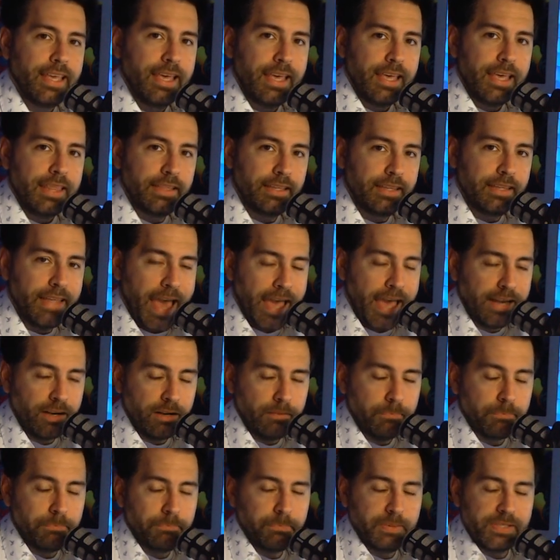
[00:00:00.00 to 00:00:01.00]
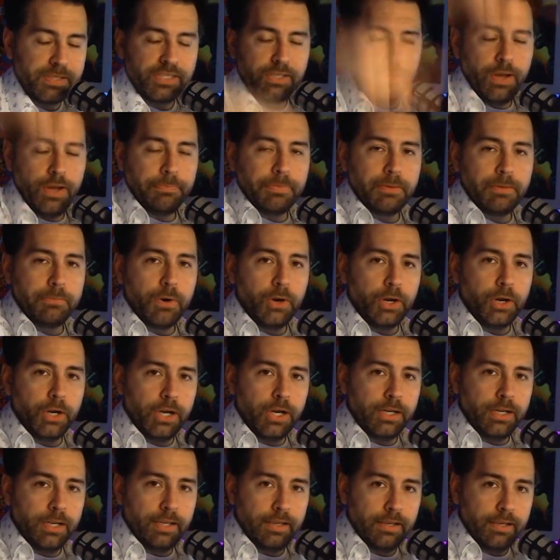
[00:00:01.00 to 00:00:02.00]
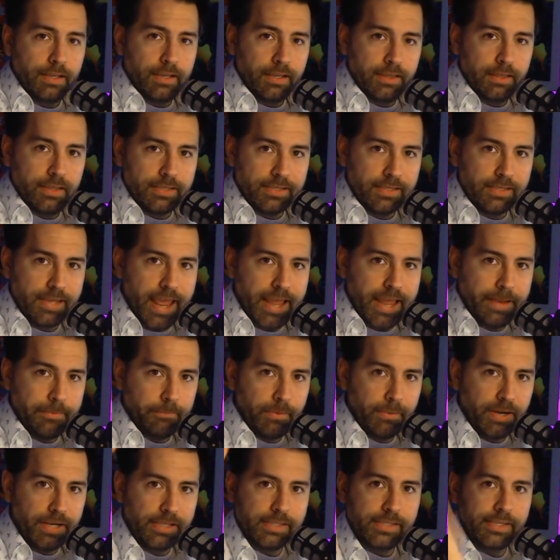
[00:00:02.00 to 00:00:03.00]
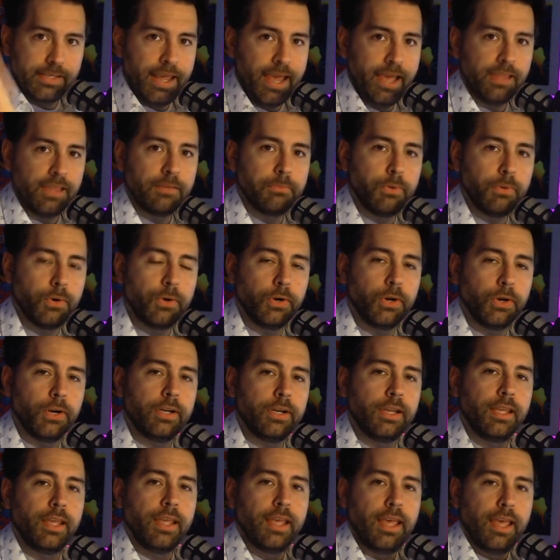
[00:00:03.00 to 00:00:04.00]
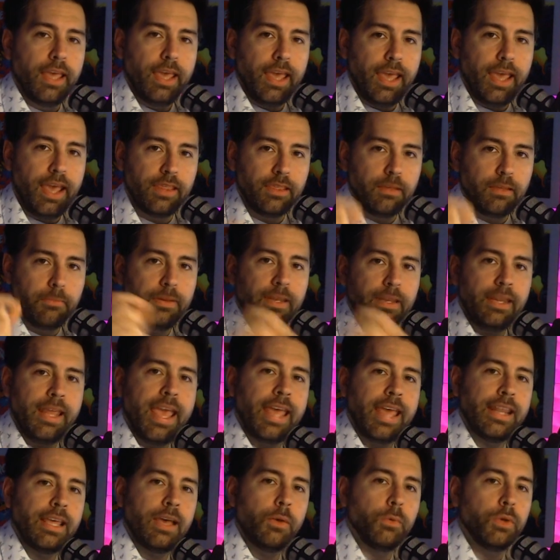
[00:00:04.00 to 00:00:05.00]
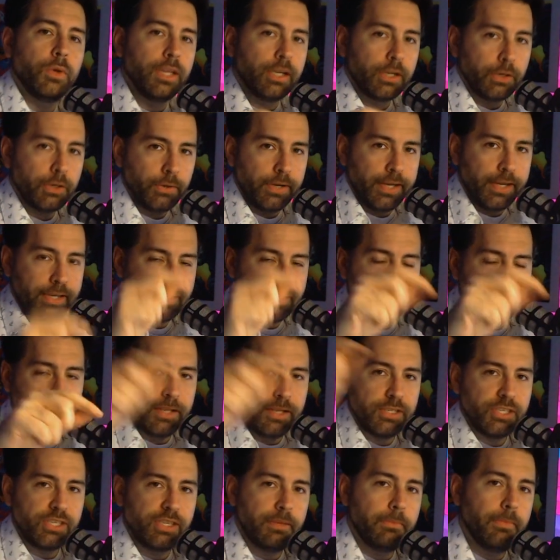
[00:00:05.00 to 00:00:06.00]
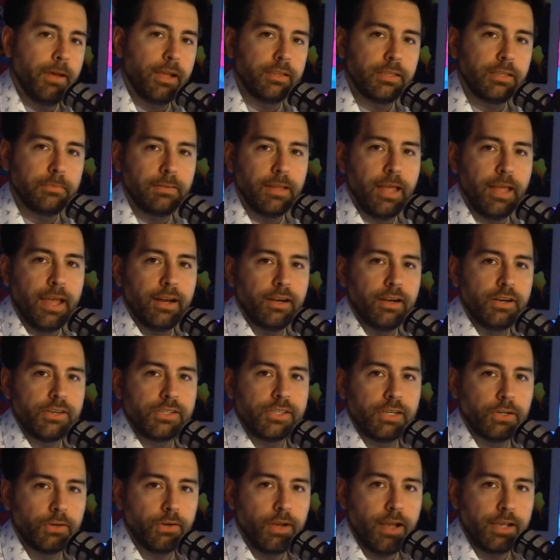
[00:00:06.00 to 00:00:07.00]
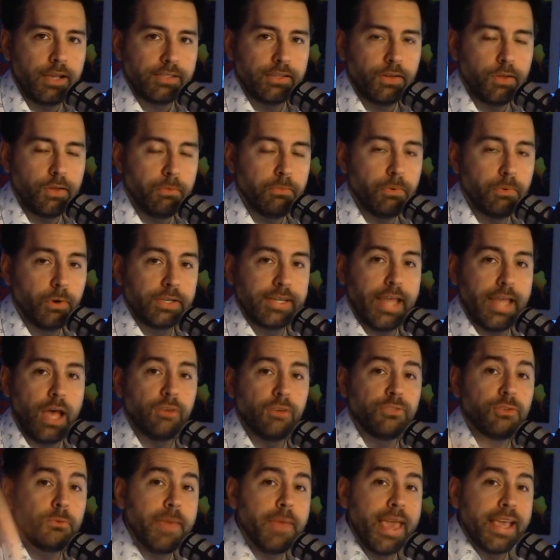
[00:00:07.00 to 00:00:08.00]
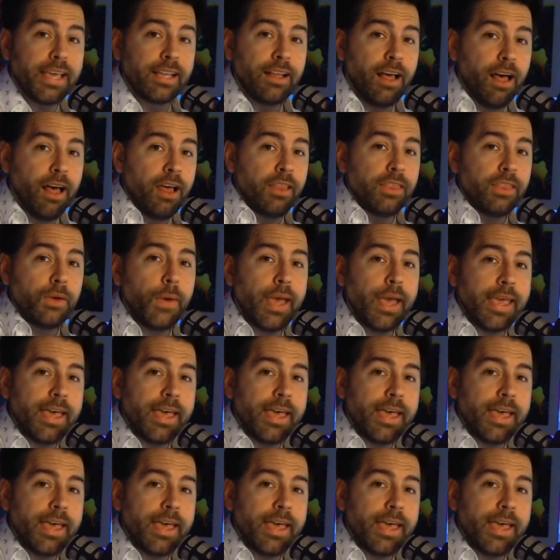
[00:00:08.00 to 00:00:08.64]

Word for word: The ladder puts you up the board. The snake brings you down the board, and the banana will increase a bunch of the multipliers across the whole board. Now, if you make it all the way